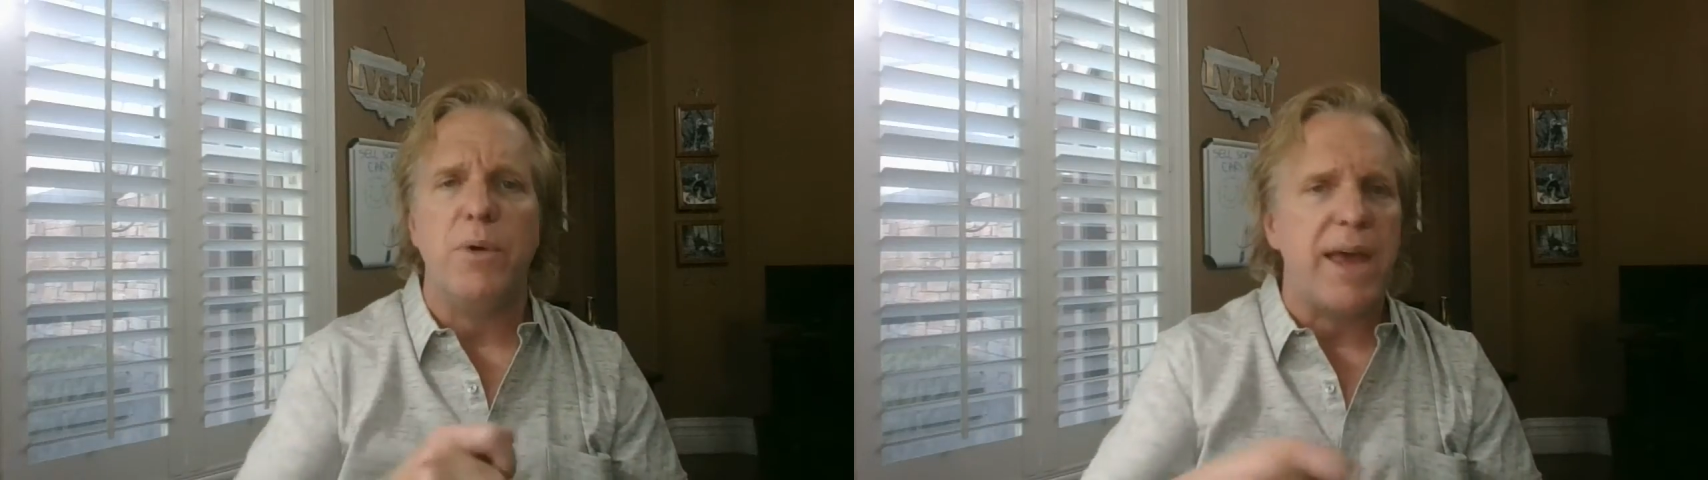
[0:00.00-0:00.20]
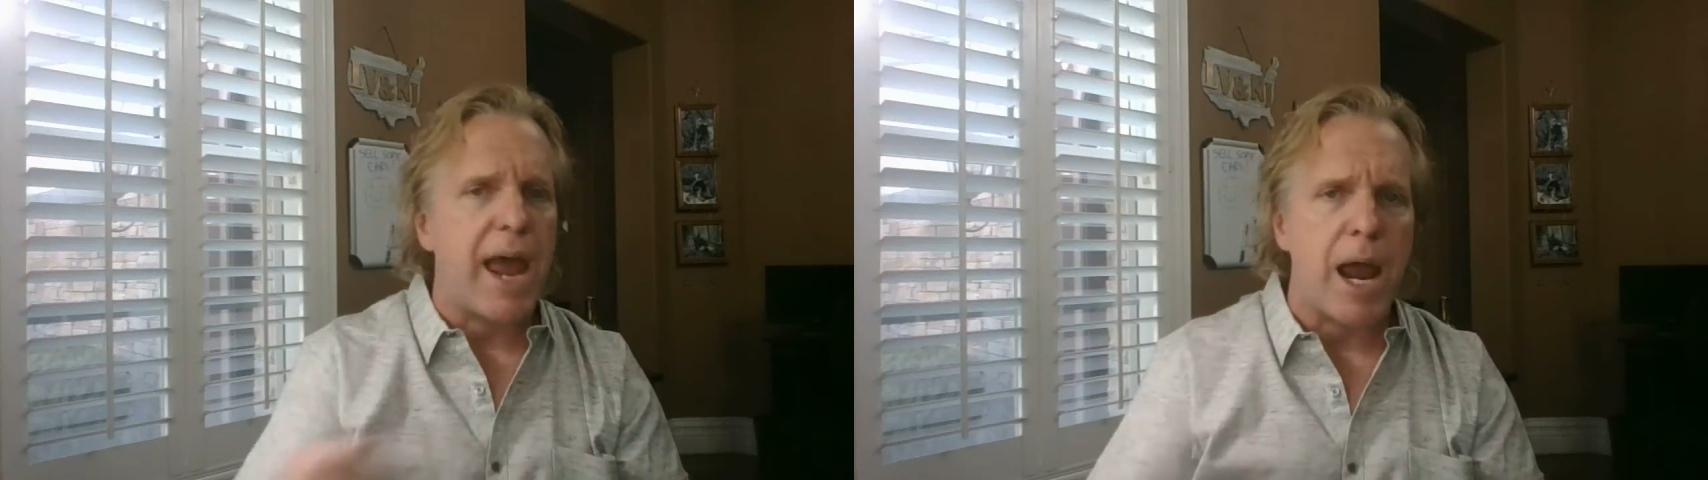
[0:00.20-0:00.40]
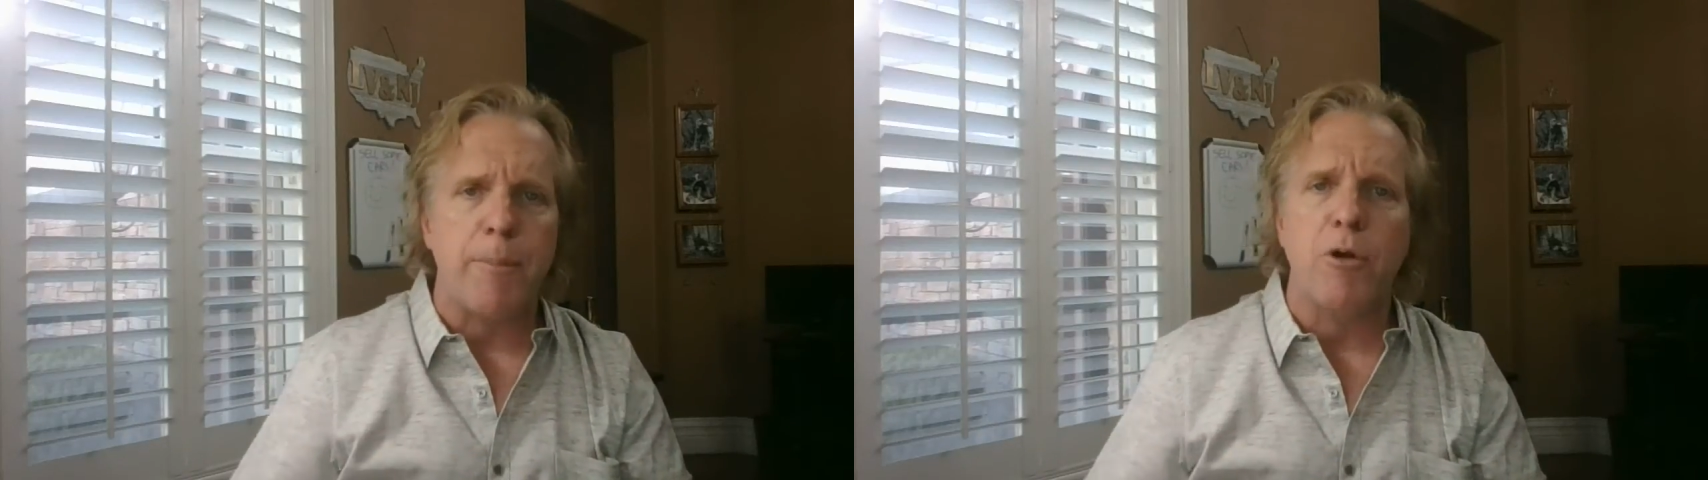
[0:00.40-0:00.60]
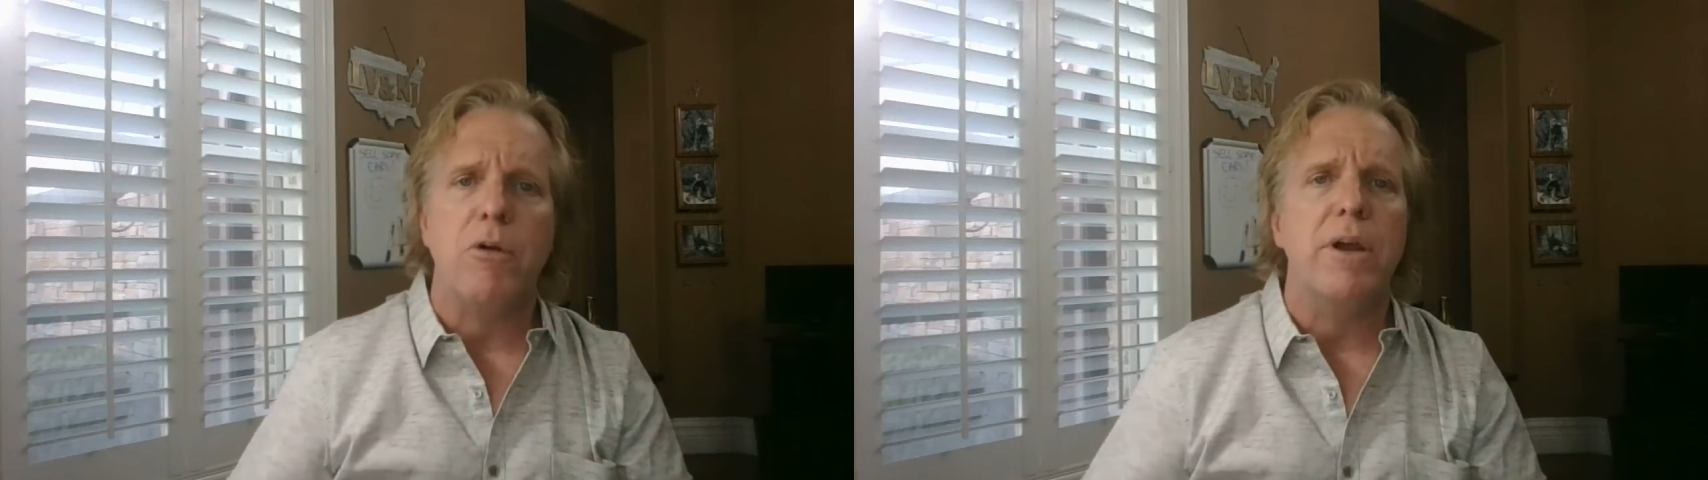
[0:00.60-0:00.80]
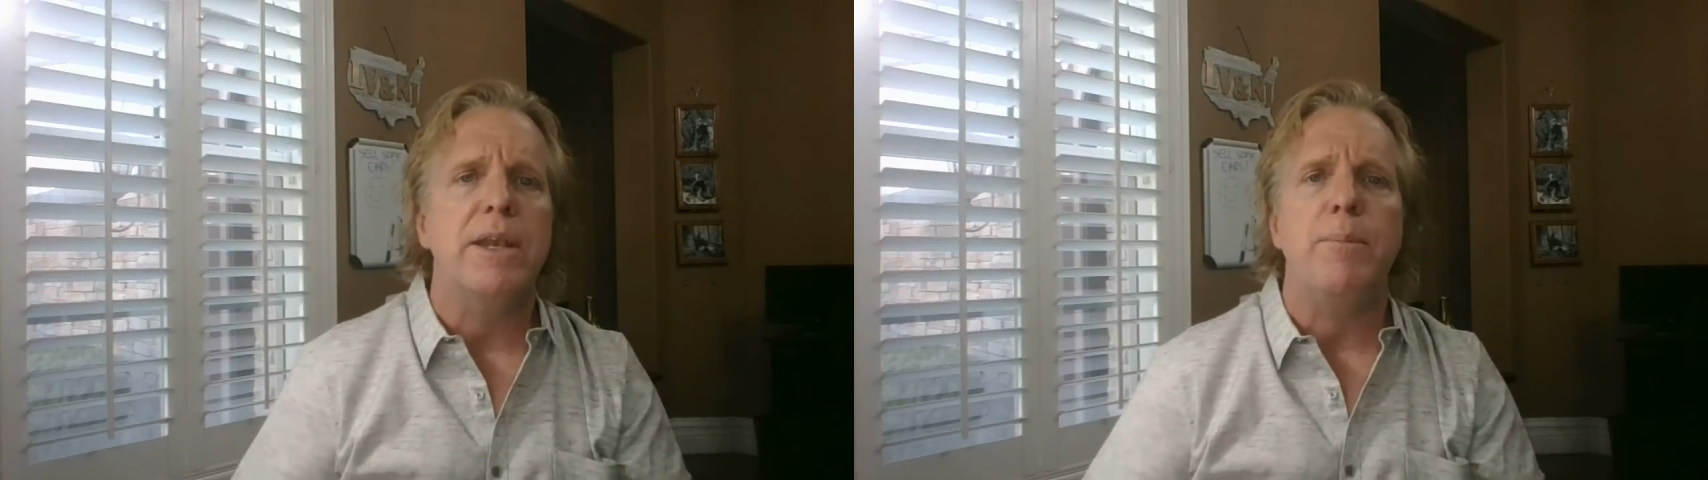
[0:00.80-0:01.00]
with a
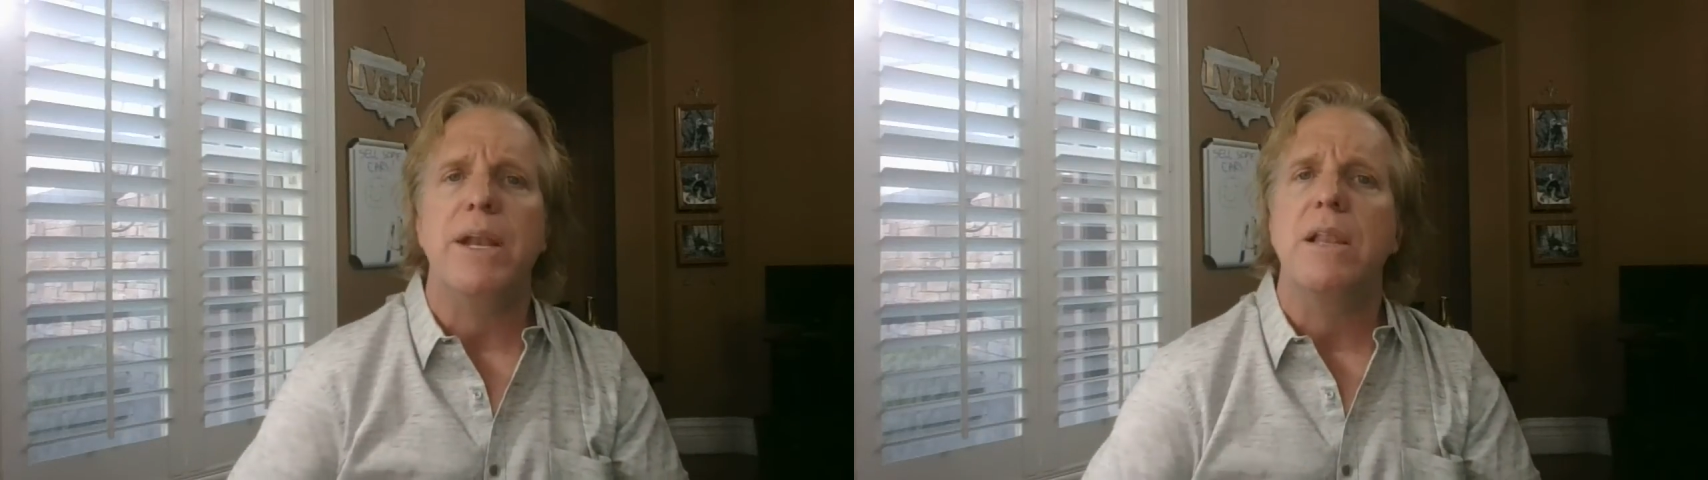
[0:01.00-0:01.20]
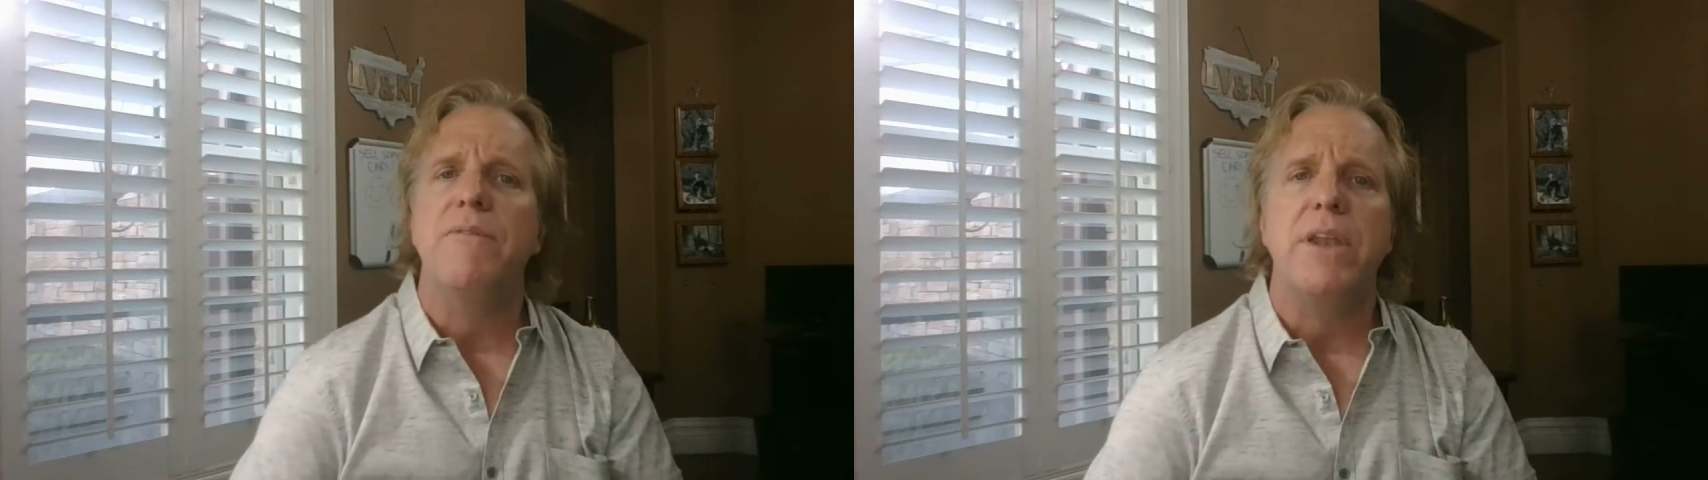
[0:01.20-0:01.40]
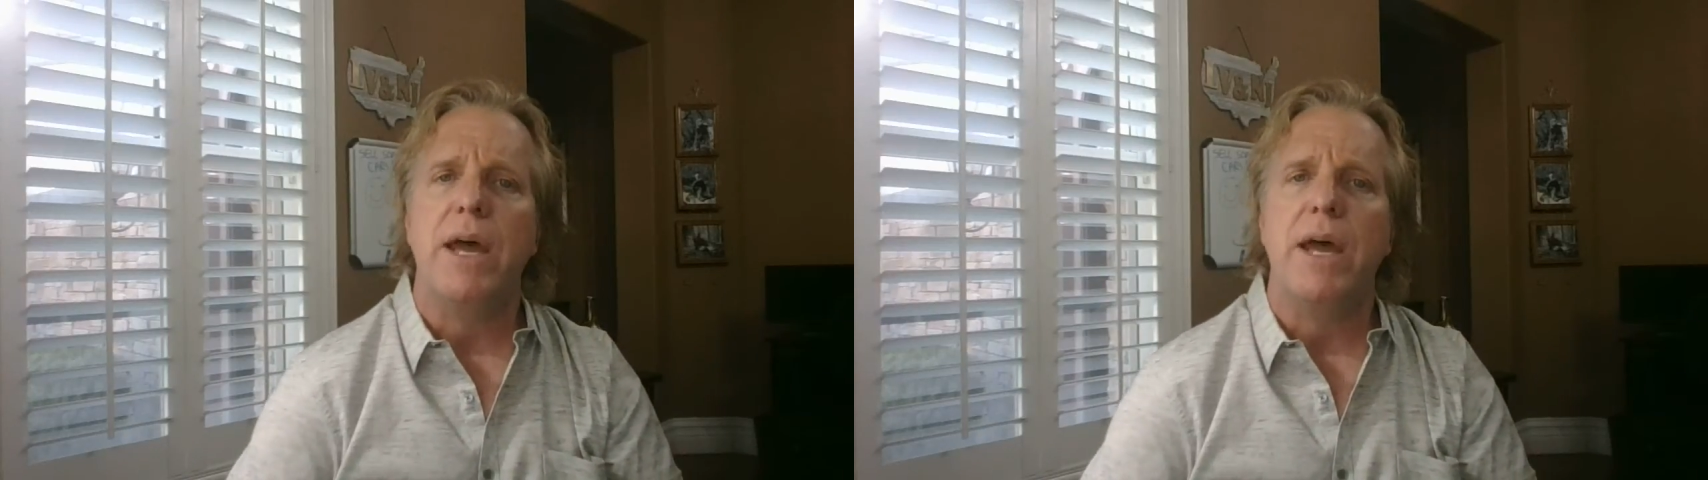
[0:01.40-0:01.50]
hammer in the middle of the